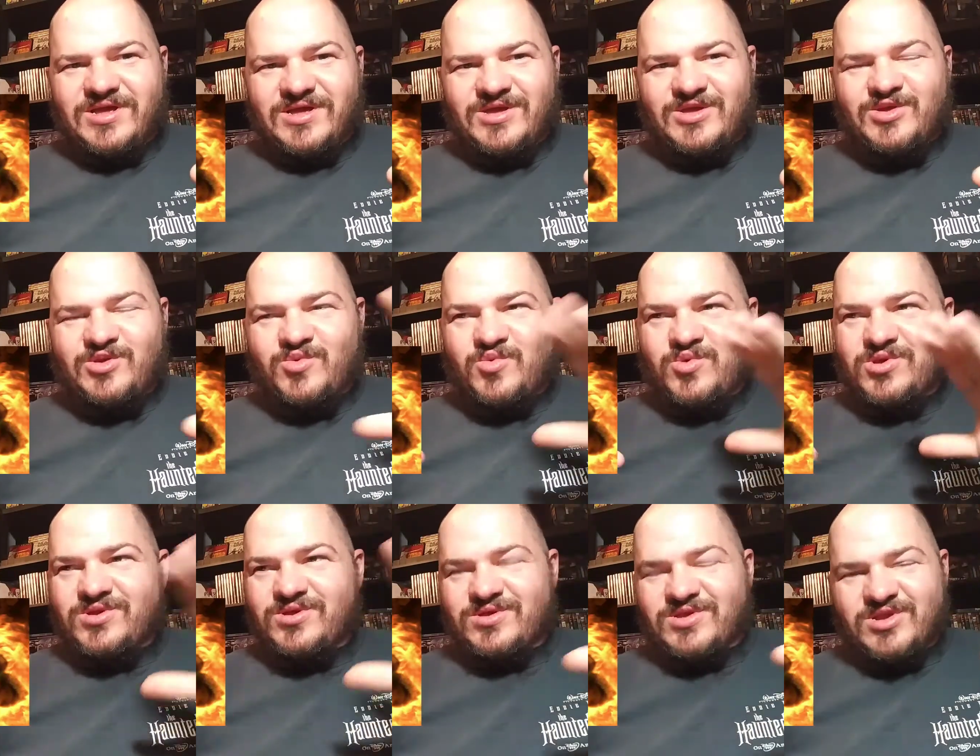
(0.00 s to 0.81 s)
you
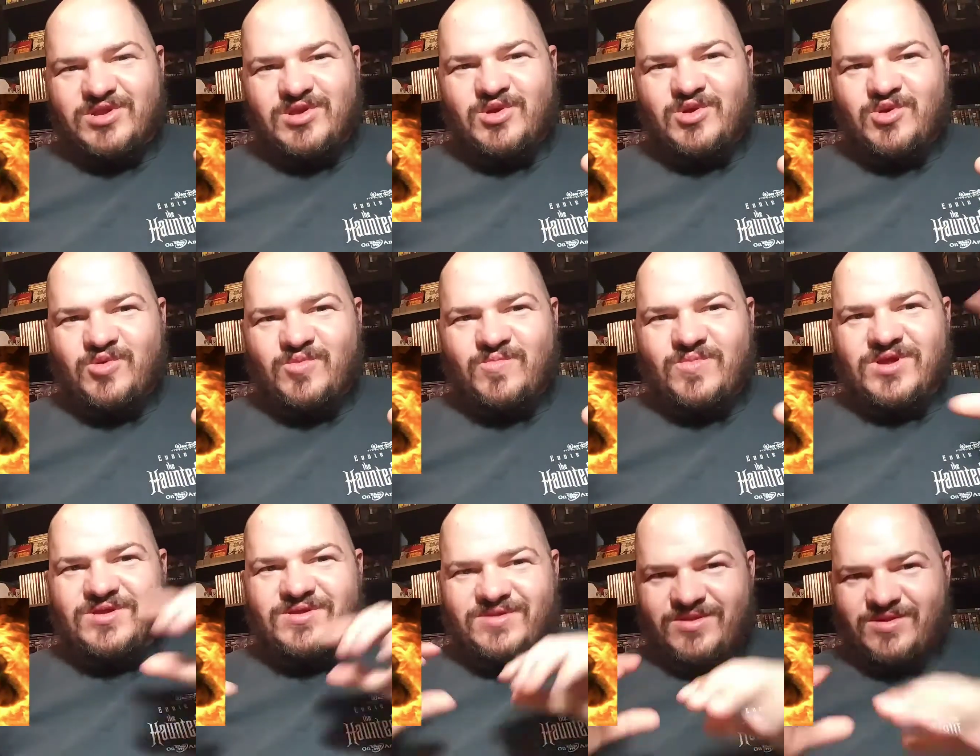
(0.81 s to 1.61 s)
would assume
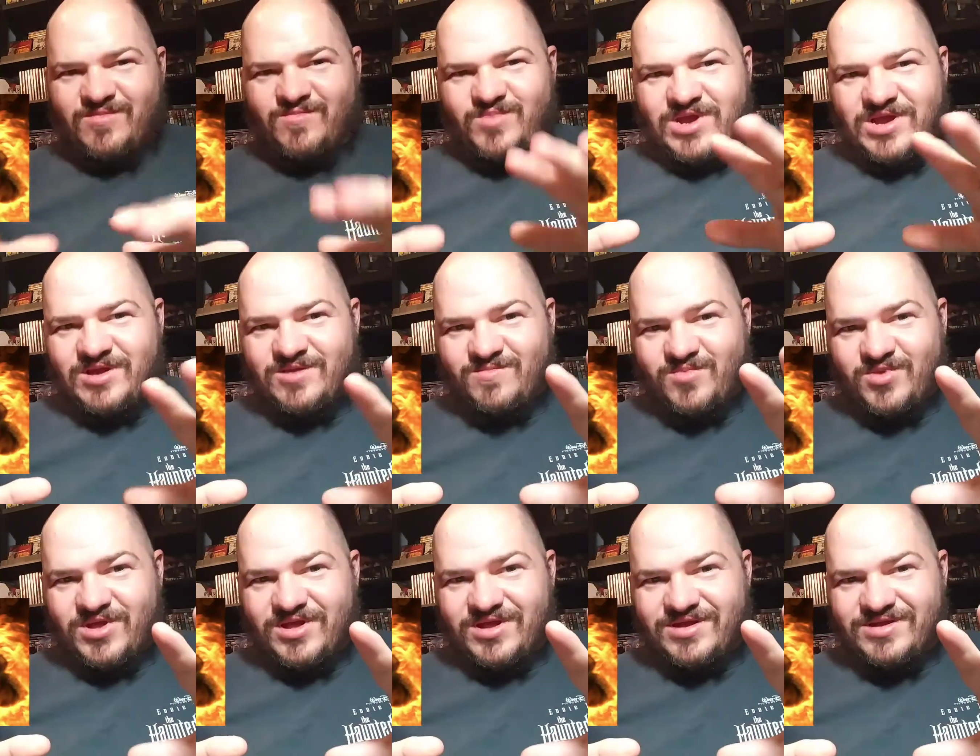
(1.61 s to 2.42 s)
is the bad
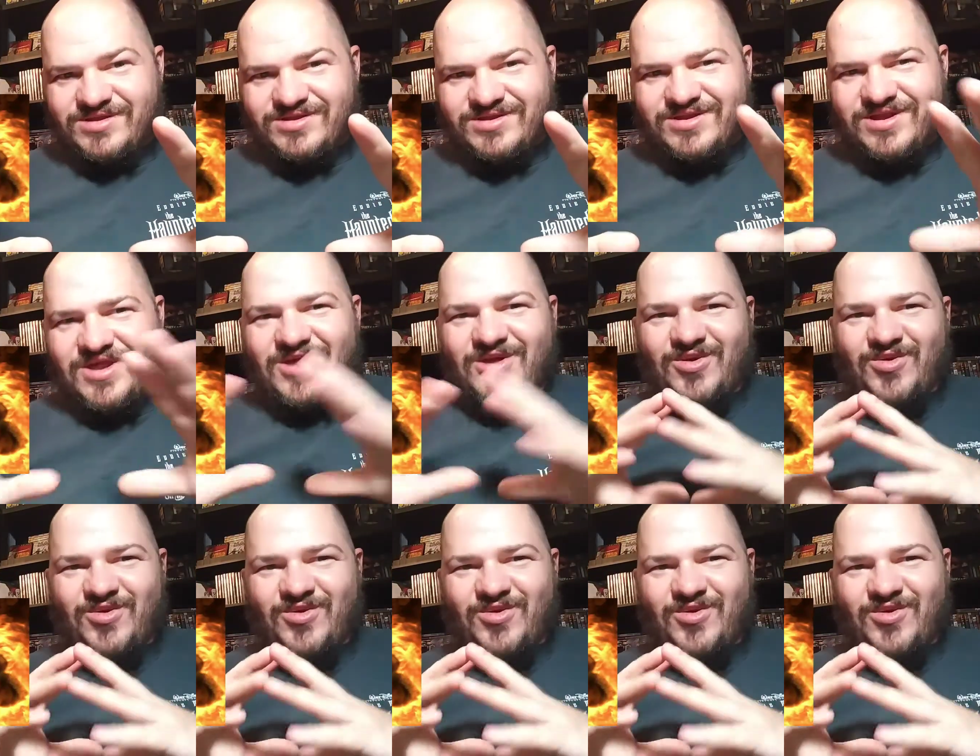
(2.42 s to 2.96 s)
place.